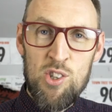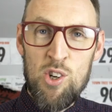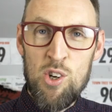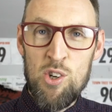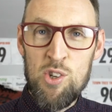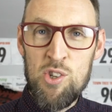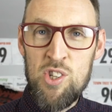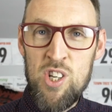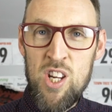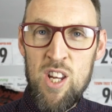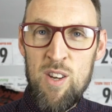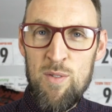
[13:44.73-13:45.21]

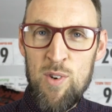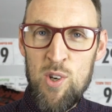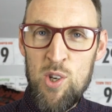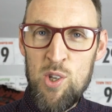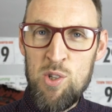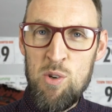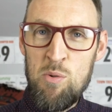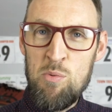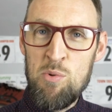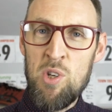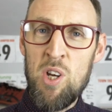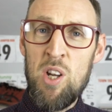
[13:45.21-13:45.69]
Josh
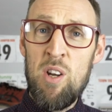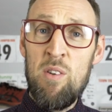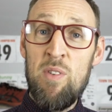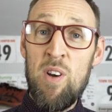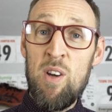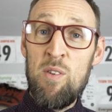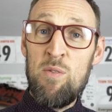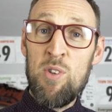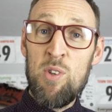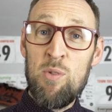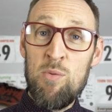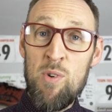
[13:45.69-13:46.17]
Cheevers, he was going to
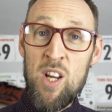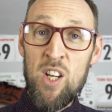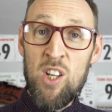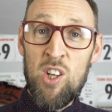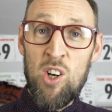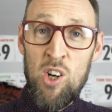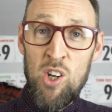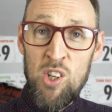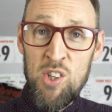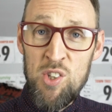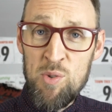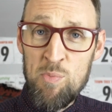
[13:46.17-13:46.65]
vote for the
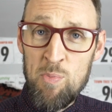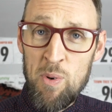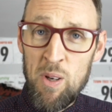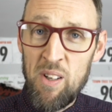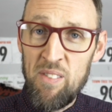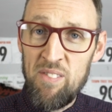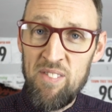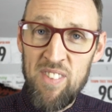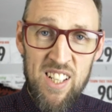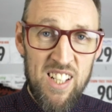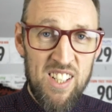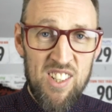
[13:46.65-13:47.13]
Rincons,
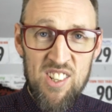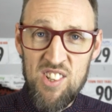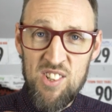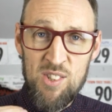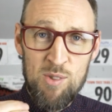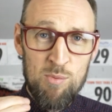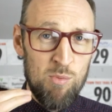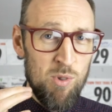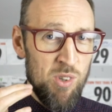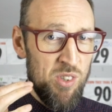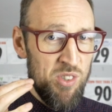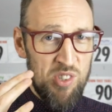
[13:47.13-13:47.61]
but he
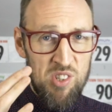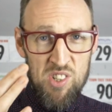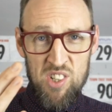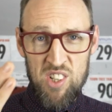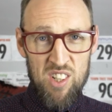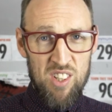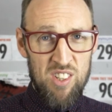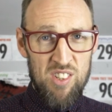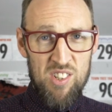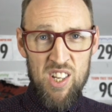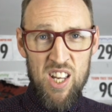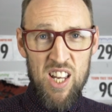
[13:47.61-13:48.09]
just wants
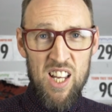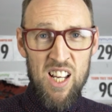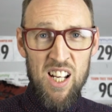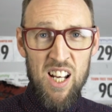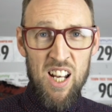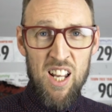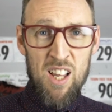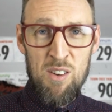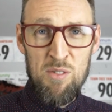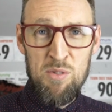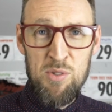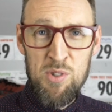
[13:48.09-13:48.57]
to say he
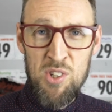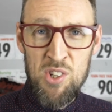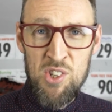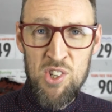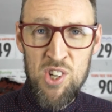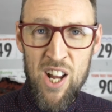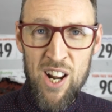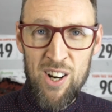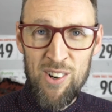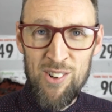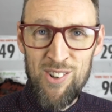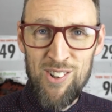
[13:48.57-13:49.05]
loves the
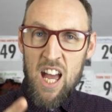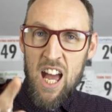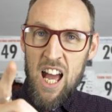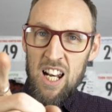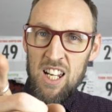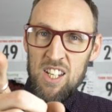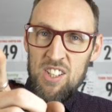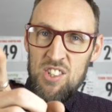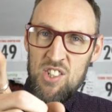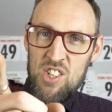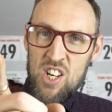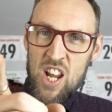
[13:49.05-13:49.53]
channel.
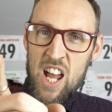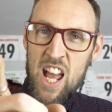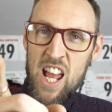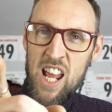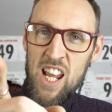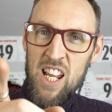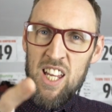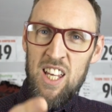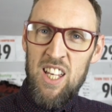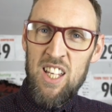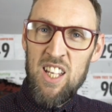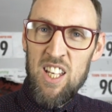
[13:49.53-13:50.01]
Alan
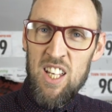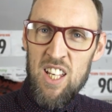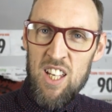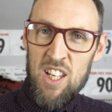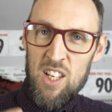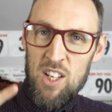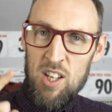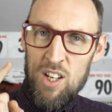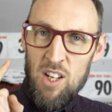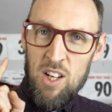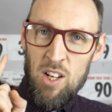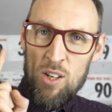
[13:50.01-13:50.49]
Jang,
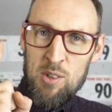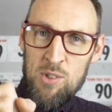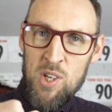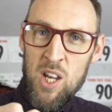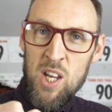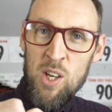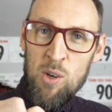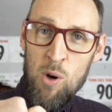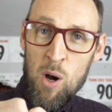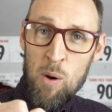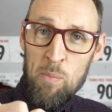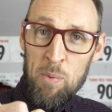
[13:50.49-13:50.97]
I'll
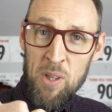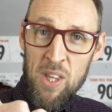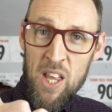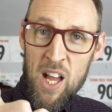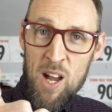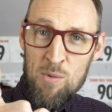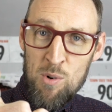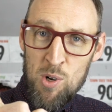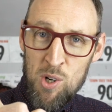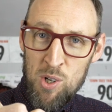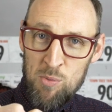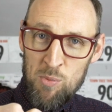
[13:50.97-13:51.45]
take you up on
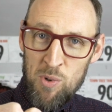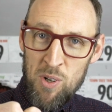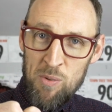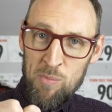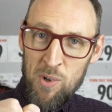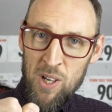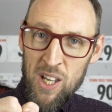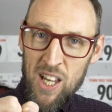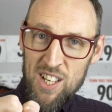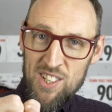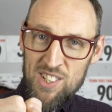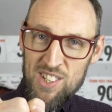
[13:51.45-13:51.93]
that one
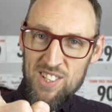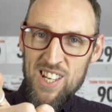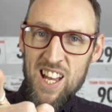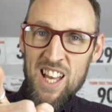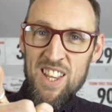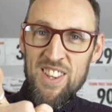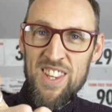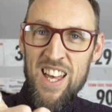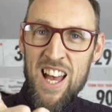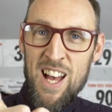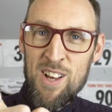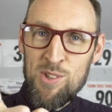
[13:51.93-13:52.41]
when we get to
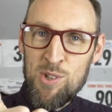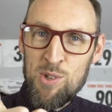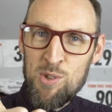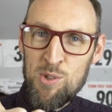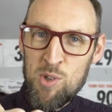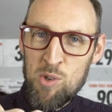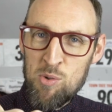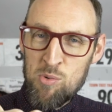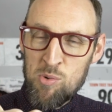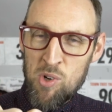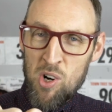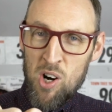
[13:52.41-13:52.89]
10,000
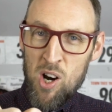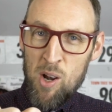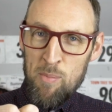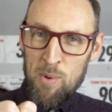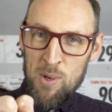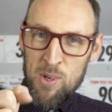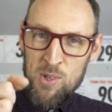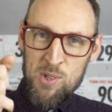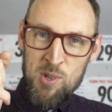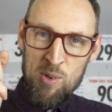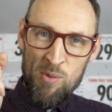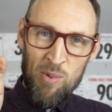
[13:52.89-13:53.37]

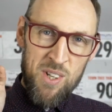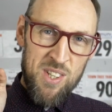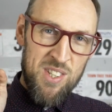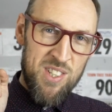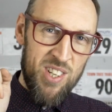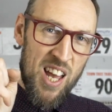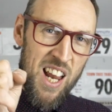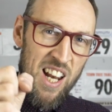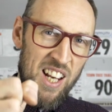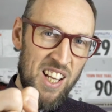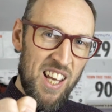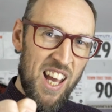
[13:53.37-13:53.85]
subscribers. I want a
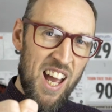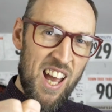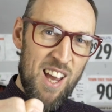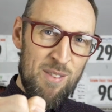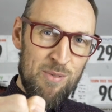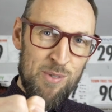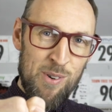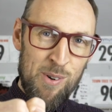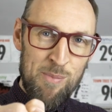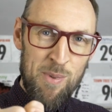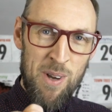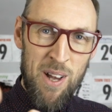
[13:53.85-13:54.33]

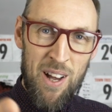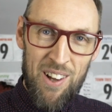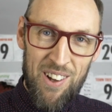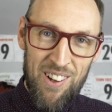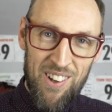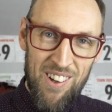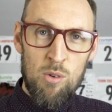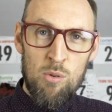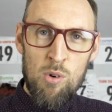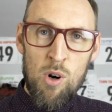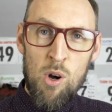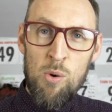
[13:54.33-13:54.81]
10K from you.
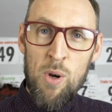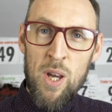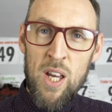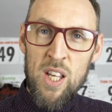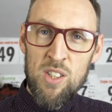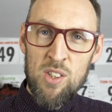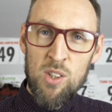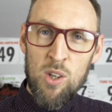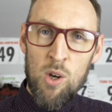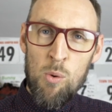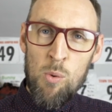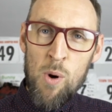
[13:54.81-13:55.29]

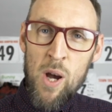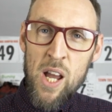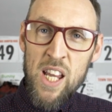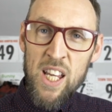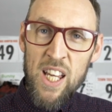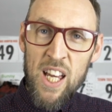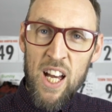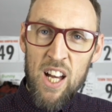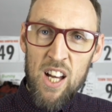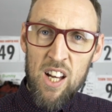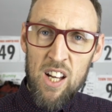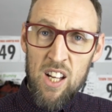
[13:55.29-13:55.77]
Rohit
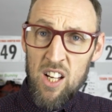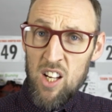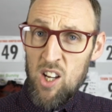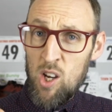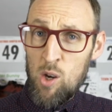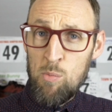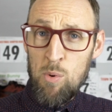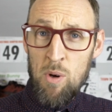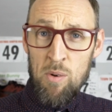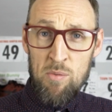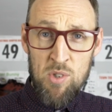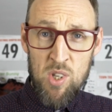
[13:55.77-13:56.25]
Gaweka,
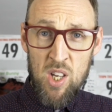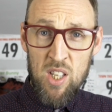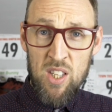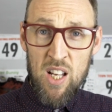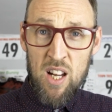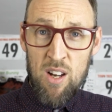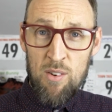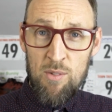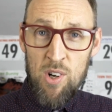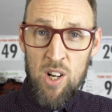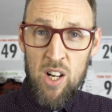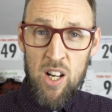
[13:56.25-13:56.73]
hope I've said
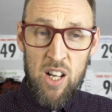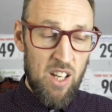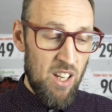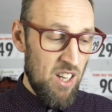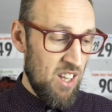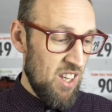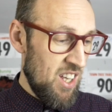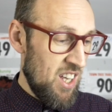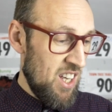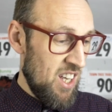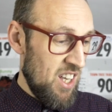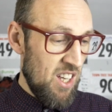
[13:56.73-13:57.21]
that
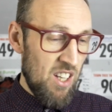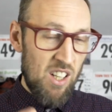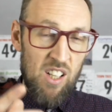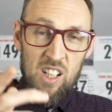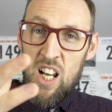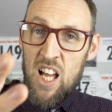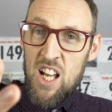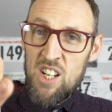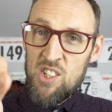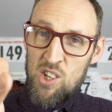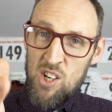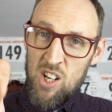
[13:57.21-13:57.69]
right.
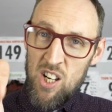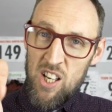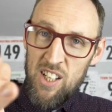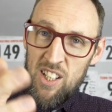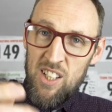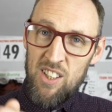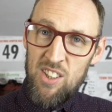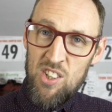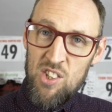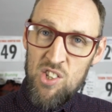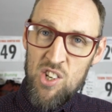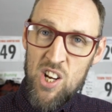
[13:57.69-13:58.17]
Glad you're
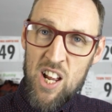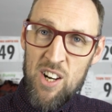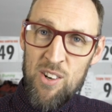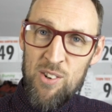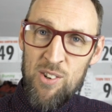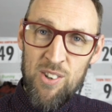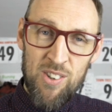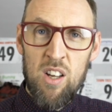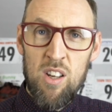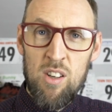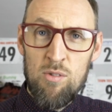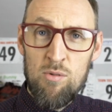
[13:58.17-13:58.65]
liking the
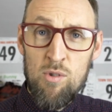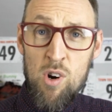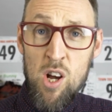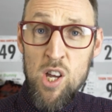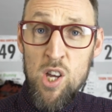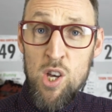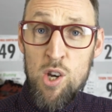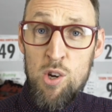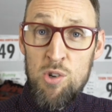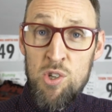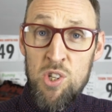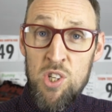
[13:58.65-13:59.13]
channel.
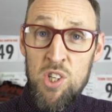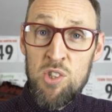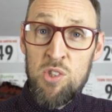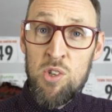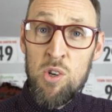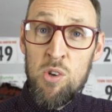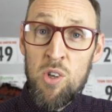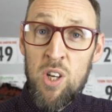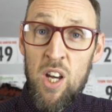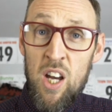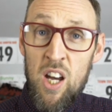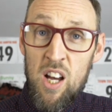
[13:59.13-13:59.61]
Ryu
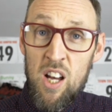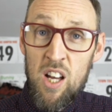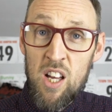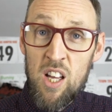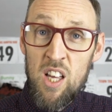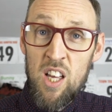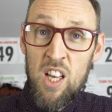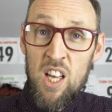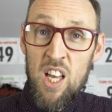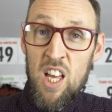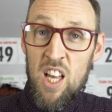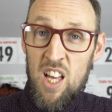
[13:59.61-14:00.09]
Shizuka,
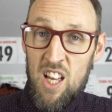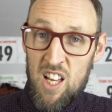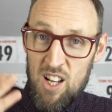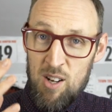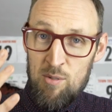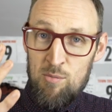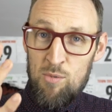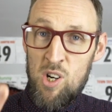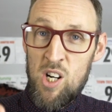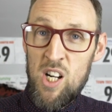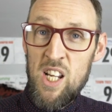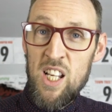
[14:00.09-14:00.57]

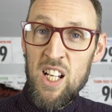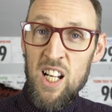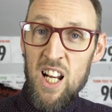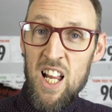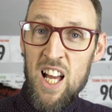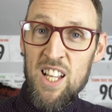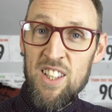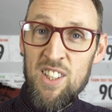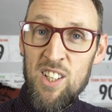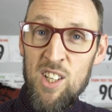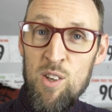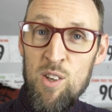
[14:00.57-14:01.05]
I'm really
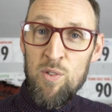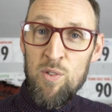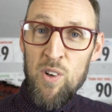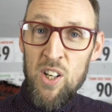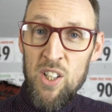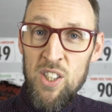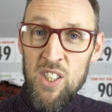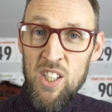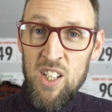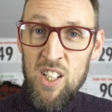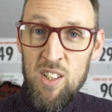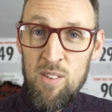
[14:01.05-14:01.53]
glad
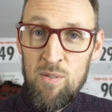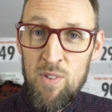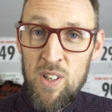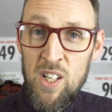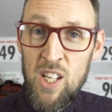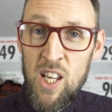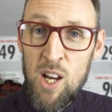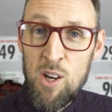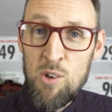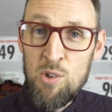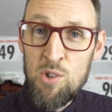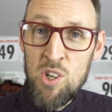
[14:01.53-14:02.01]
find the
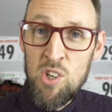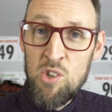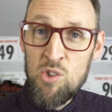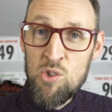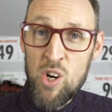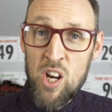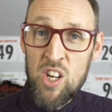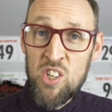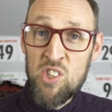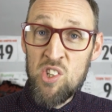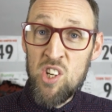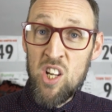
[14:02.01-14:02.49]
videos
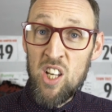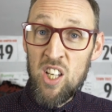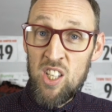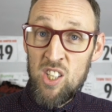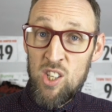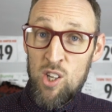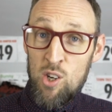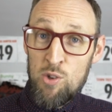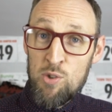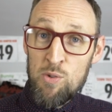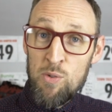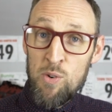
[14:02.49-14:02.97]
interesting
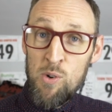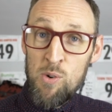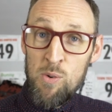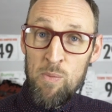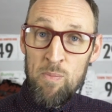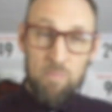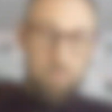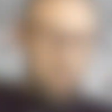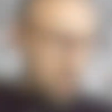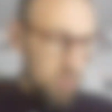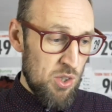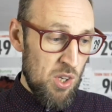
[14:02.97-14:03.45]
and
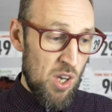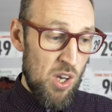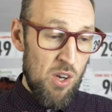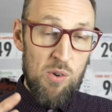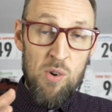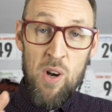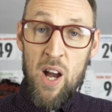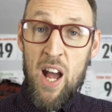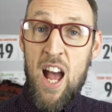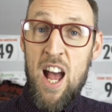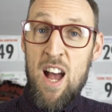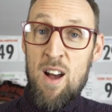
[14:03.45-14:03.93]
useful.
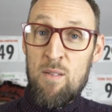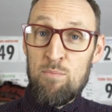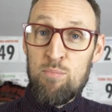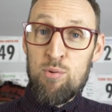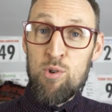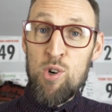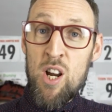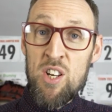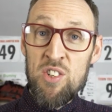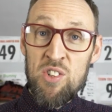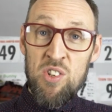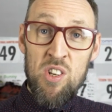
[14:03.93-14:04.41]
So at
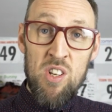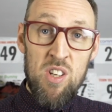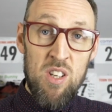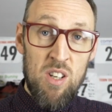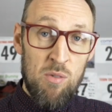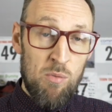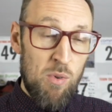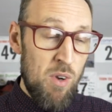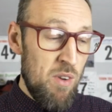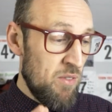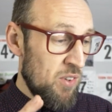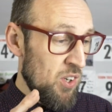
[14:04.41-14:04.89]

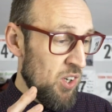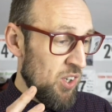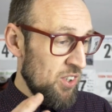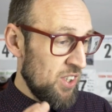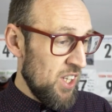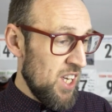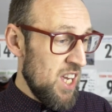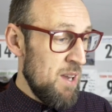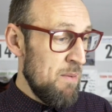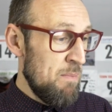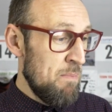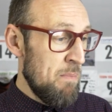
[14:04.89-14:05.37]
present, we've
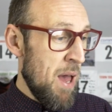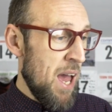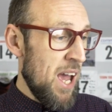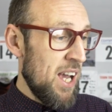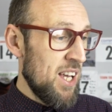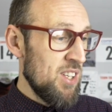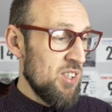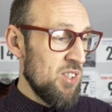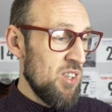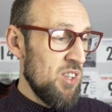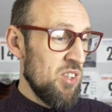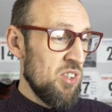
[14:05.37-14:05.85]
got the
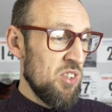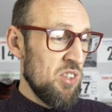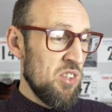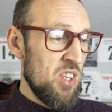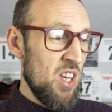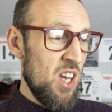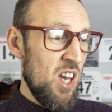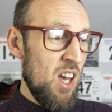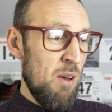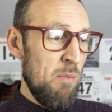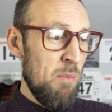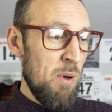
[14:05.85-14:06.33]
Pegasus
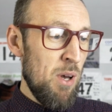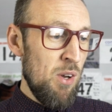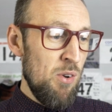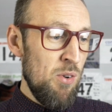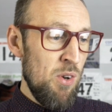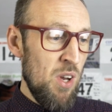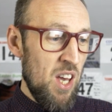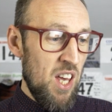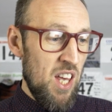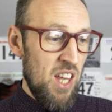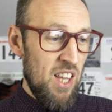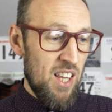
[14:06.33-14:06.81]

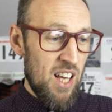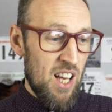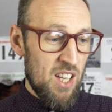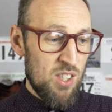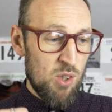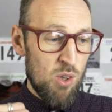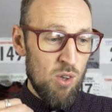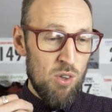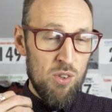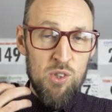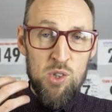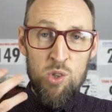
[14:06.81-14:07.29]
Turbo.
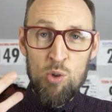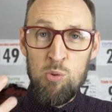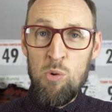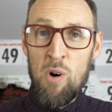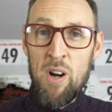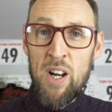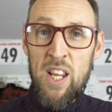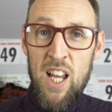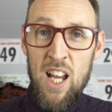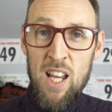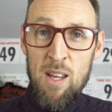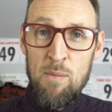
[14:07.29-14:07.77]
That's got
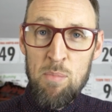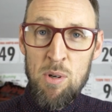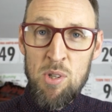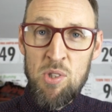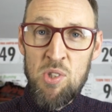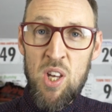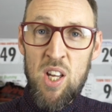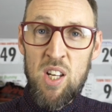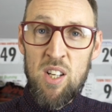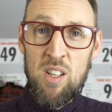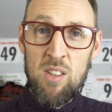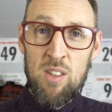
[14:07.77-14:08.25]

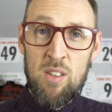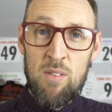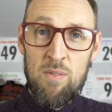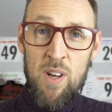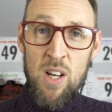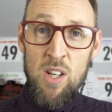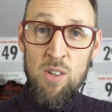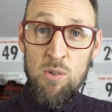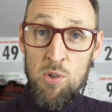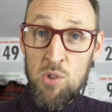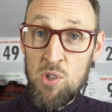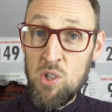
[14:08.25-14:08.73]
28% of the
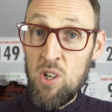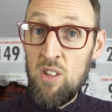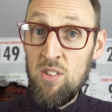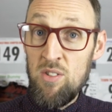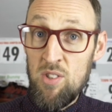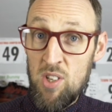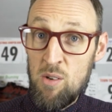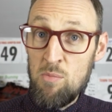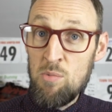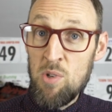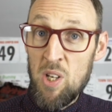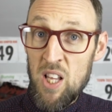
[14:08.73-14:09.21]
vote, so
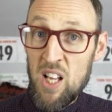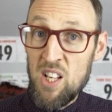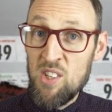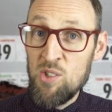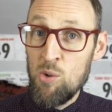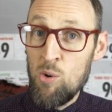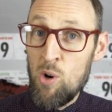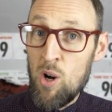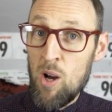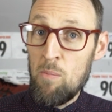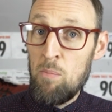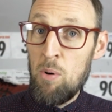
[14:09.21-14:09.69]
it seems like
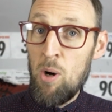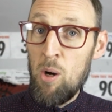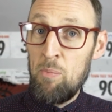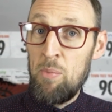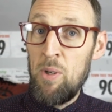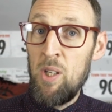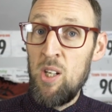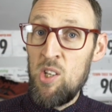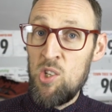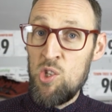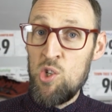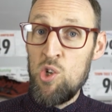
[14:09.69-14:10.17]
that's quite a
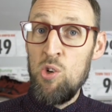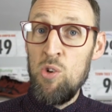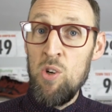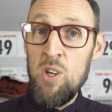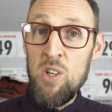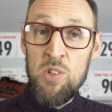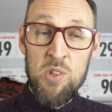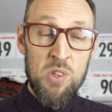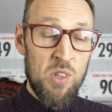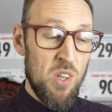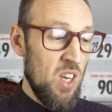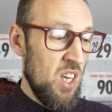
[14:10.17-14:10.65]
popular
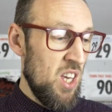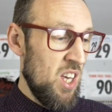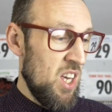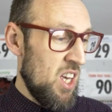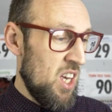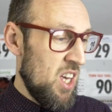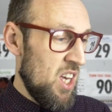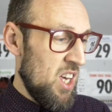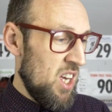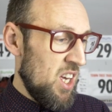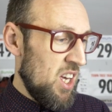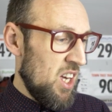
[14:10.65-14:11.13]
choice.
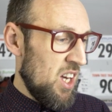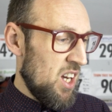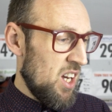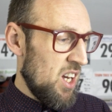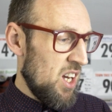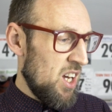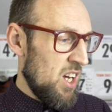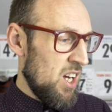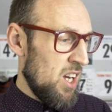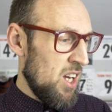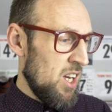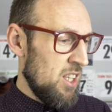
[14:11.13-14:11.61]

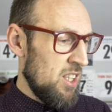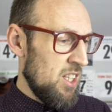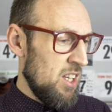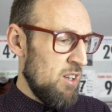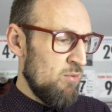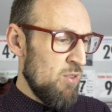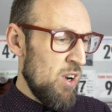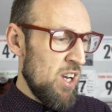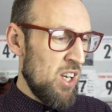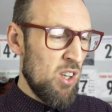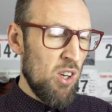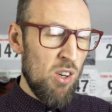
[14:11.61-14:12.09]

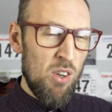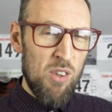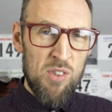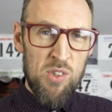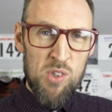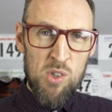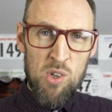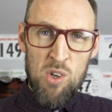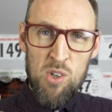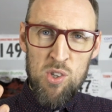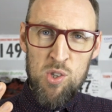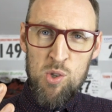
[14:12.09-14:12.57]
The
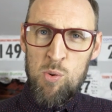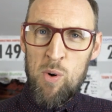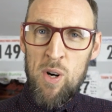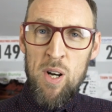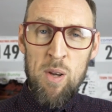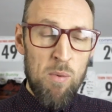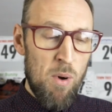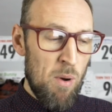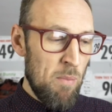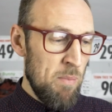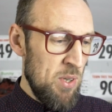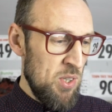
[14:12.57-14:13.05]
Rincon's got
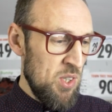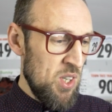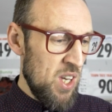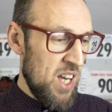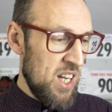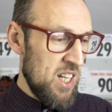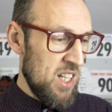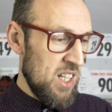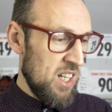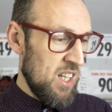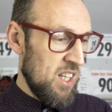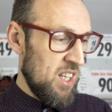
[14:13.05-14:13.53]

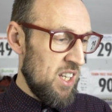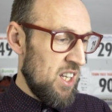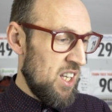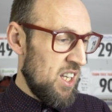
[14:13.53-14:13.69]
21%.